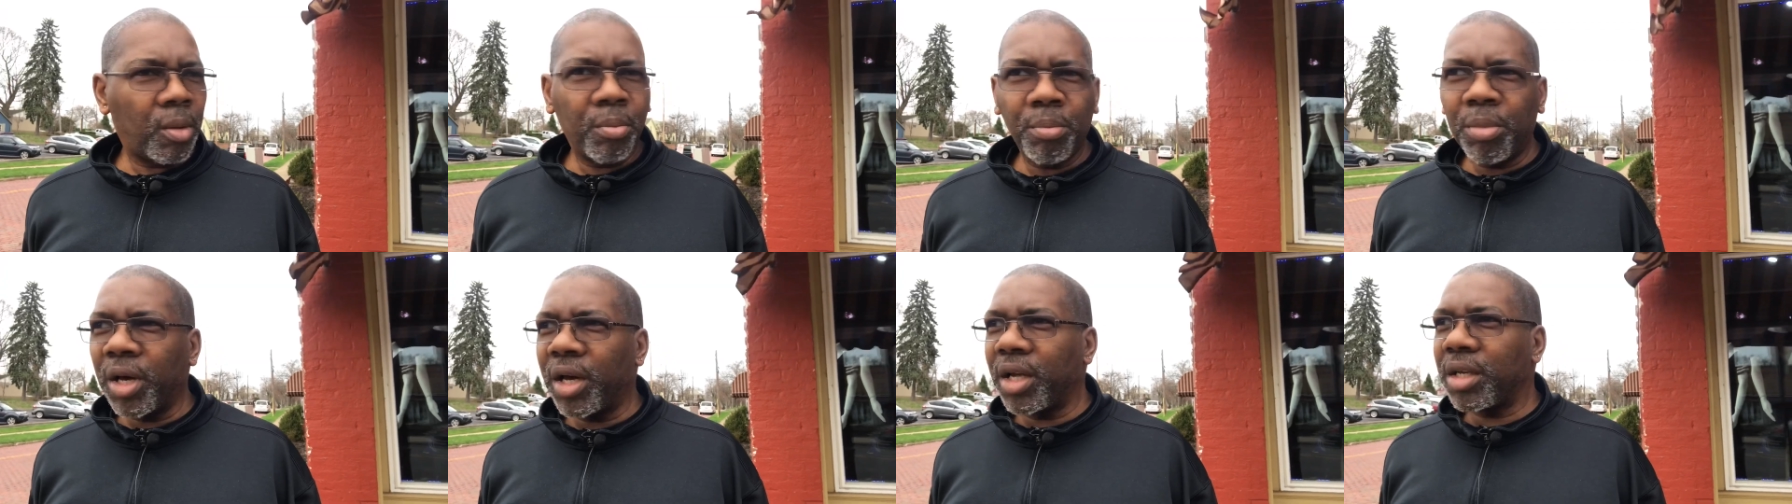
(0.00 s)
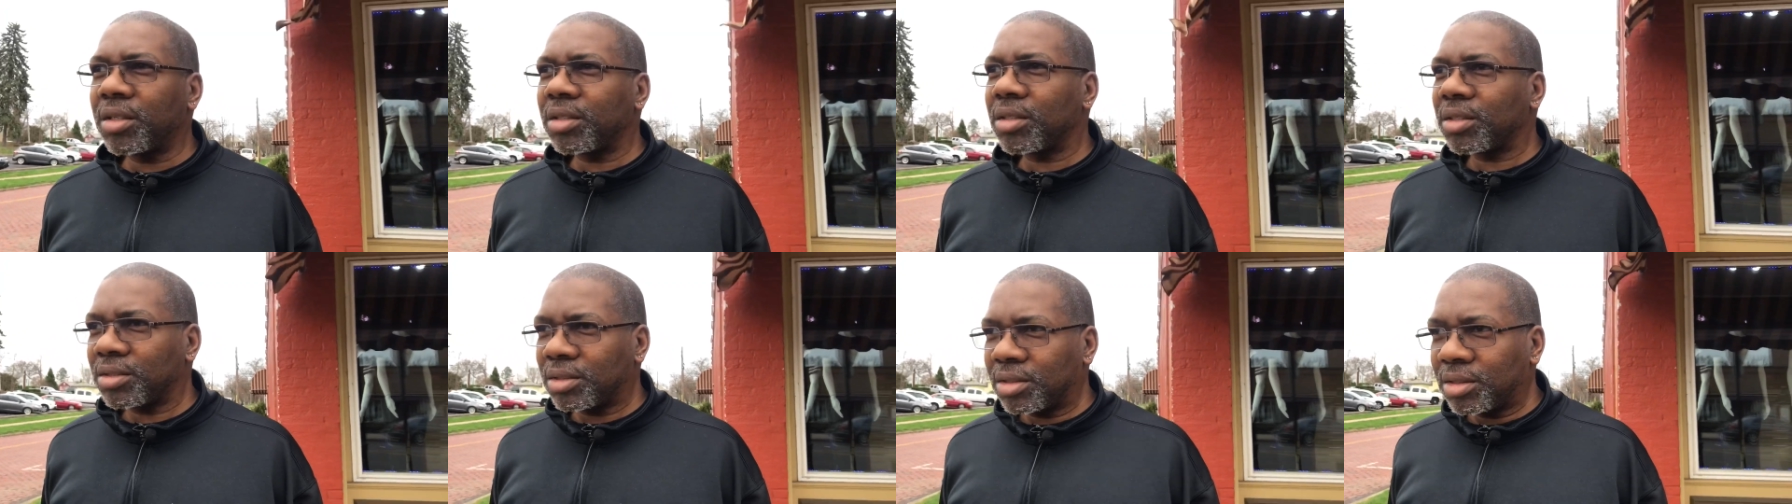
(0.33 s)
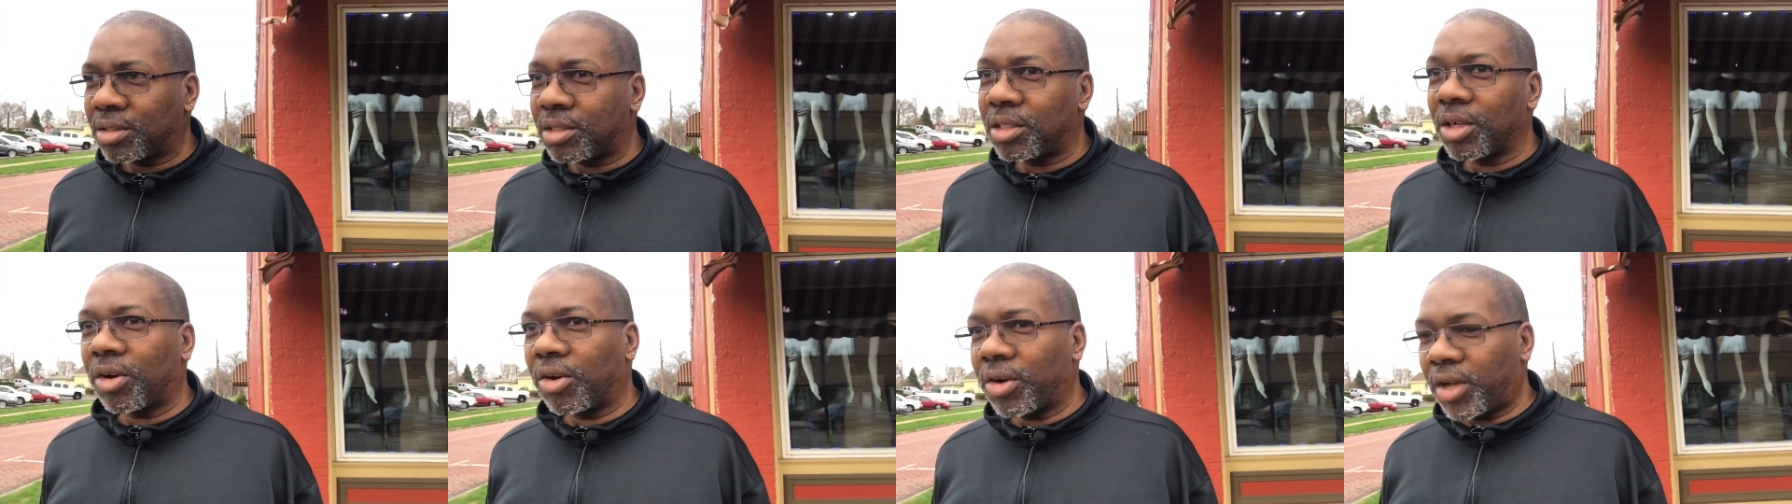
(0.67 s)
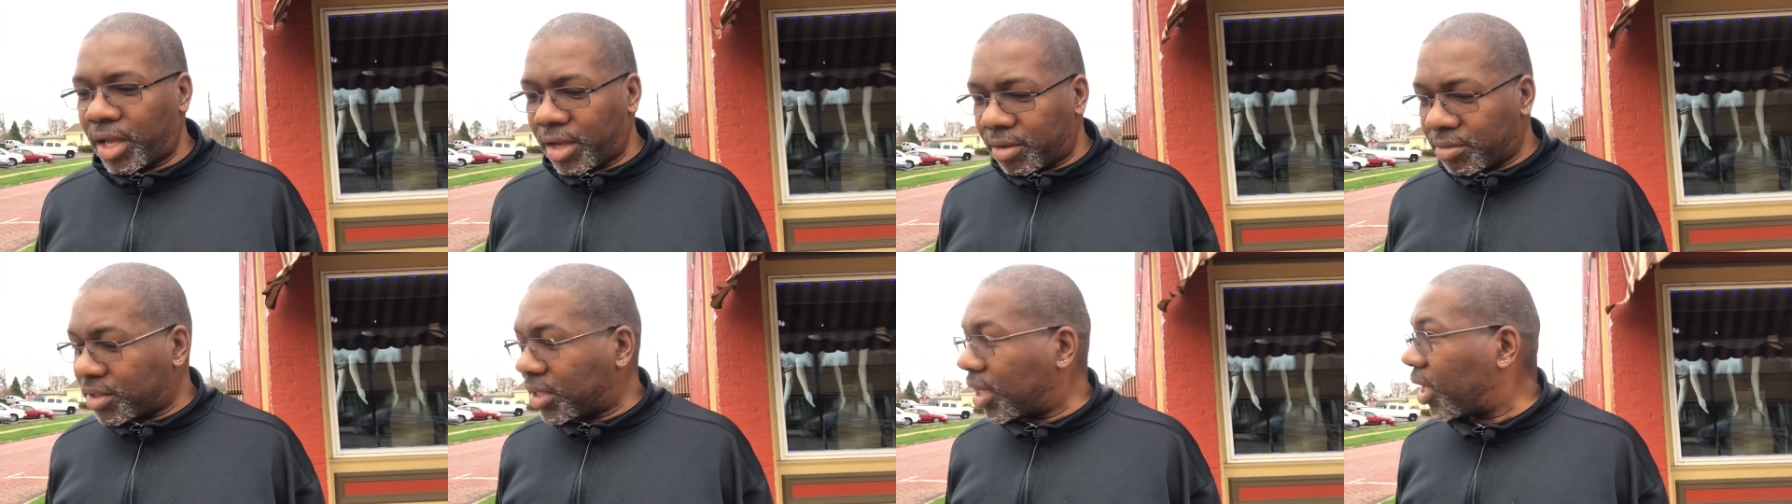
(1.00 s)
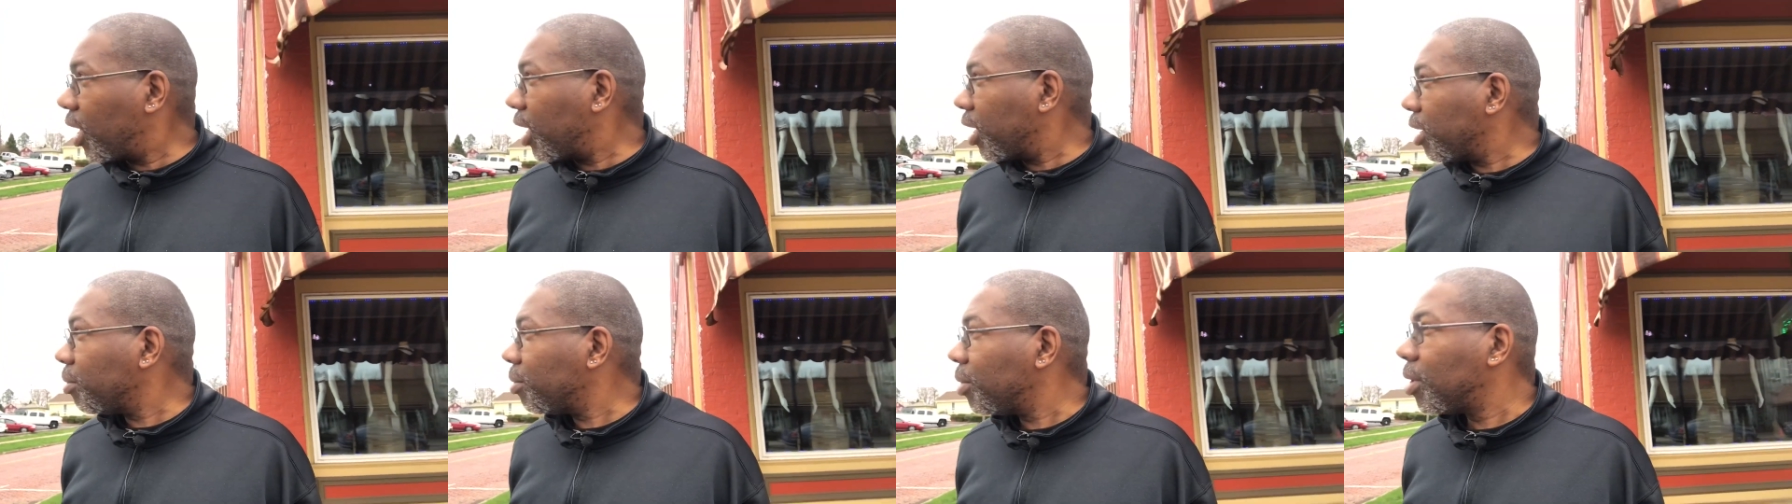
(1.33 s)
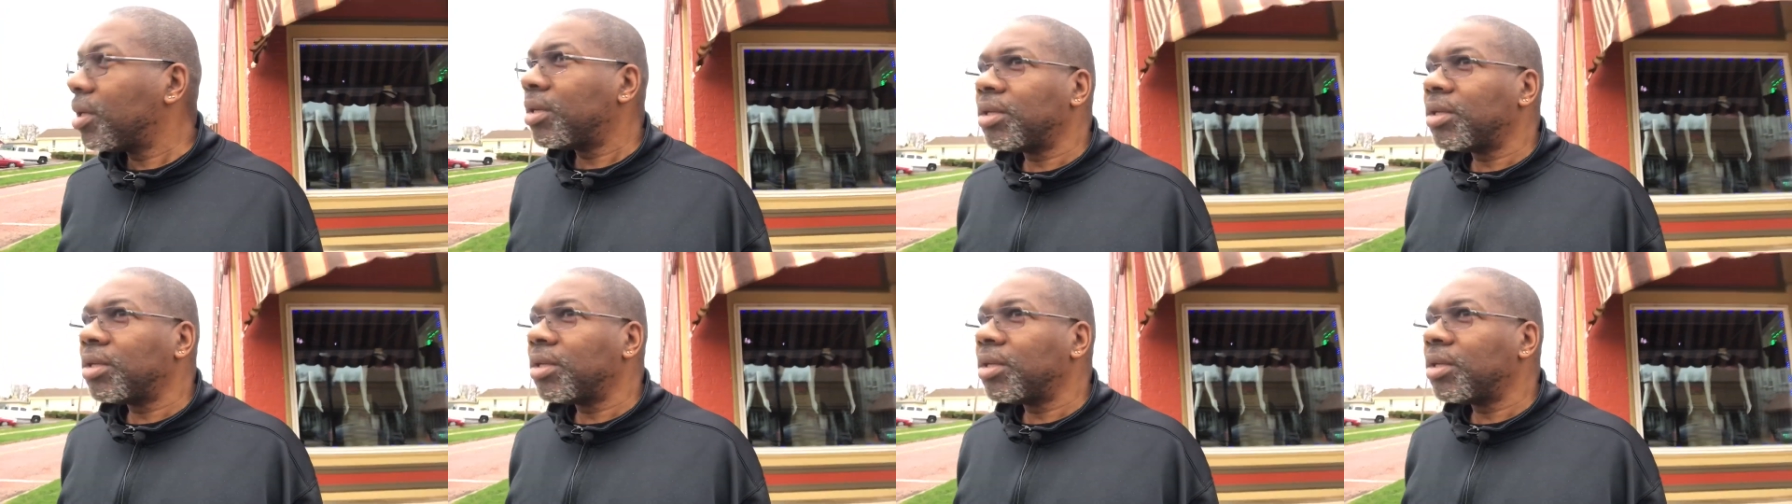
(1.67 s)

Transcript: but don't have time